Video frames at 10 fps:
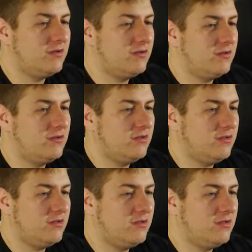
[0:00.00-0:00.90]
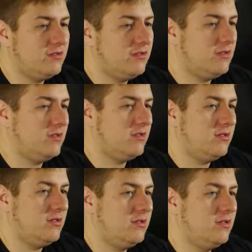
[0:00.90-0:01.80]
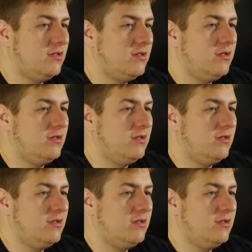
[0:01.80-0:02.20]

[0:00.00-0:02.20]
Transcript: [no speech]